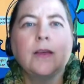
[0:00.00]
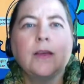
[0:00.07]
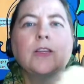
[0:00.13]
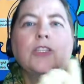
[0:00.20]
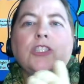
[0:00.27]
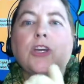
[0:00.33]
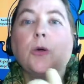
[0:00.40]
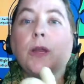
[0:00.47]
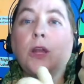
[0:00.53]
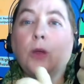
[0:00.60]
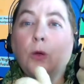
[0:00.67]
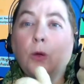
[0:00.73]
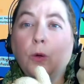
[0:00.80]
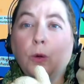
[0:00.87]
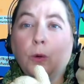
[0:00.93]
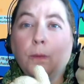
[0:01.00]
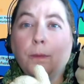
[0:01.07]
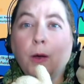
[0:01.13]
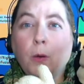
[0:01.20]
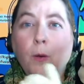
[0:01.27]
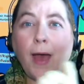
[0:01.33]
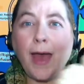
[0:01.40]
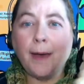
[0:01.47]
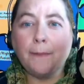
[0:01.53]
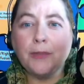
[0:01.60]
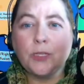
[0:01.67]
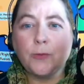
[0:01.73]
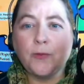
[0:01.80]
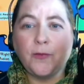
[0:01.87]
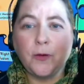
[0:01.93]
So in what
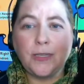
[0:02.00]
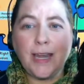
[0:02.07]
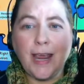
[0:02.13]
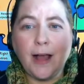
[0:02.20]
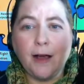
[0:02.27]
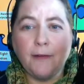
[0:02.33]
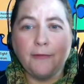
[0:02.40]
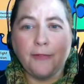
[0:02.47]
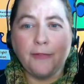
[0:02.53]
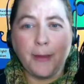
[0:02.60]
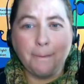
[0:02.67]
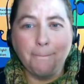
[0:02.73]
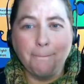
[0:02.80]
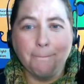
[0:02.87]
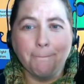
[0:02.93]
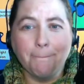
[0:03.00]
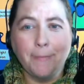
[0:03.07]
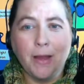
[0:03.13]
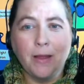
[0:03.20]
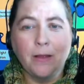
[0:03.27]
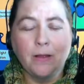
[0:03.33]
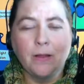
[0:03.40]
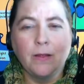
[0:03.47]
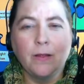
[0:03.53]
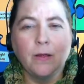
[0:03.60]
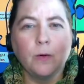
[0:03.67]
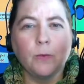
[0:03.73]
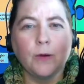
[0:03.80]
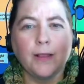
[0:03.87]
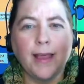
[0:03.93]
happens if we take off the
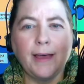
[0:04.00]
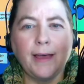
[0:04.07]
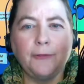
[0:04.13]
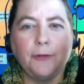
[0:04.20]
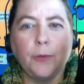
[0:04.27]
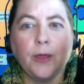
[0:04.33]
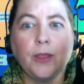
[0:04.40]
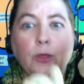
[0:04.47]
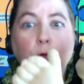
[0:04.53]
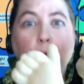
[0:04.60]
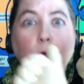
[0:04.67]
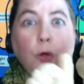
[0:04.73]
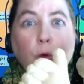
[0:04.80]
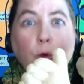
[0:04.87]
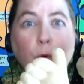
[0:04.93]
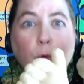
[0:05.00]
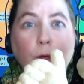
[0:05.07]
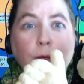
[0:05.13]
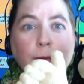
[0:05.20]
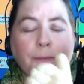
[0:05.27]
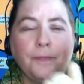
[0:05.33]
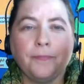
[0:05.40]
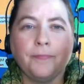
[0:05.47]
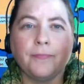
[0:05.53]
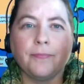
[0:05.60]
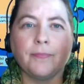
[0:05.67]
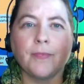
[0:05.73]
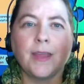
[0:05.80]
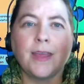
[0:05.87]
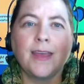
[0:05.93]
We're left with oo.
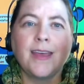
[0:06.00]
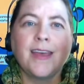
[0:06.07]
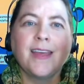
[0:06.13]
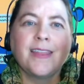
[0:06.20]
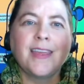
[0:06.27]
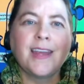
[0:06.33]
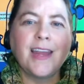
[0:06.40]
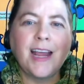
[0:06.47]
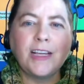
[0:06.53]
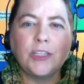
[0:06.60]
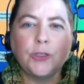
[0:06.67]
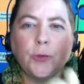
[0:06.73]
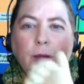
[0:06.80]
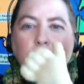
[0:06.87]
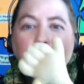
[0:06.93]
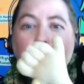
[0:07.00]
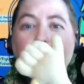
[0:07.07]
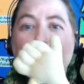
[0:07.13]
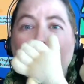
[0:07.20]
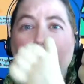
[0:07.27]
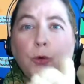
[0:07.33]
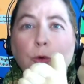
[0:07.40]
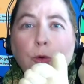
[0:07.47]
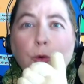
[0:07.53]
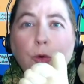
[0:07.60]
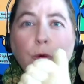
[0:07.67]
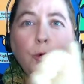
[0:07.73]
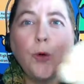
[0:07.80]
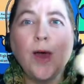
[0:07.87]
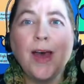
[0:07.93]
The next one is
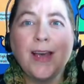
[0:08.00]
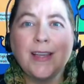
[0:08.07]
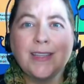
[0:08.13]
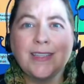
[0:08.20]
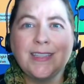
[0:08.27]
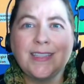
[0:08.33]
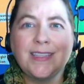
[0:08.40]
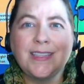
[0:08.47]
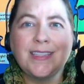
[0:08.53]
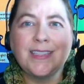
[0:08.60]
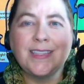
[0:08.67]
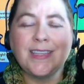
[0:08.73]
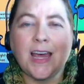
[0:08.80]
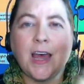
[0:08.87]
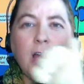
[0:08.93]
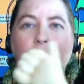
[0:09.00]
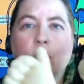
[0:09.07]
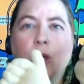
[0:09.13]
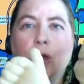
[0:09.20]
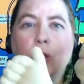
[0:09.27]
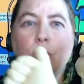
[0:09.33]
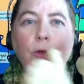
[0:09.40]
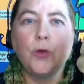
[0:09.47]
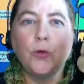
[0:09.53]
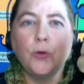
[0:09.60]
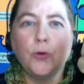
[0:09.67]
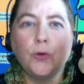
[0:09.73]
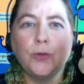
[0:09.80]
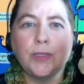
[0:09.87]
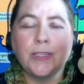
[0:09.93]
ooze,
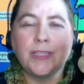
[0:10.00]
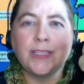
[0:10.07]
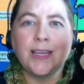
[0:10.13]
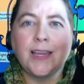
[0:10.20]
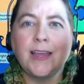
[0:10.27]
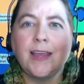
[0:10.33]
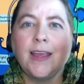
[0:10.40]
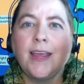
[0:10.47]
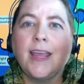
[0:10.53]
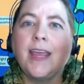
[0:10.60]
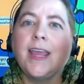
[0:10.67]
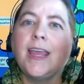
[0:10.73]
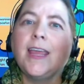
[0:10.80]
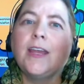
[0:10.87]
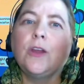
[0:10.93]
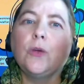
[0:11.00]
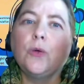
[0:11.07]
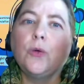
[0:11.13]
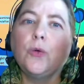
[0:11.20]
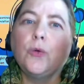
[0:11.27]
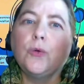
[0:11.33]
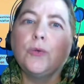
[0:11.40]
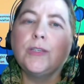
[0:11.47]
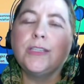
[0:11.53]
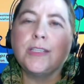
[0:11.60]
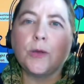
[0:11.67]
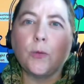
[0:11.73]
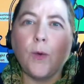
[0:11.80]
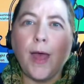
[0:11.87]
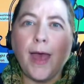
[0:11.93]
ooze. In
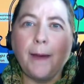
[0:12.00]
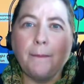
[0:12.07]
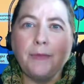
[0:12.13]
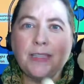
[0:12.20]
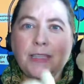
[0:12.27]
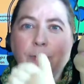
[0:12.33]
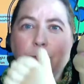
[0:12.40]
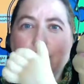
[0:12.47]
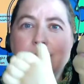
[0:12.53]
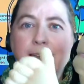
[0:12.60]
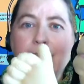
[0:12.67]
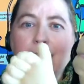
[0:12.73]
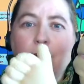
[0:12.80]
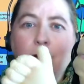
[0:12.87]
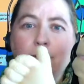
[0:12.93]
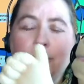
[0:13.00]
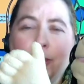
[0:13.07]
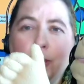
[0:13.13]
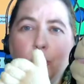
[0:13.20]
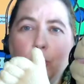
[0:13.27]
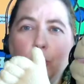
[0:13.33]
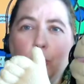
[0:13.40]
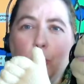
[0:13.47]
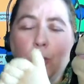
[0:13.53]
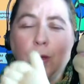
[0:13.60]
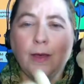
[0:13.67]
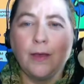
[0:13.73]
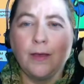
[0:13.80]
ooze, what happens if we take off the oo?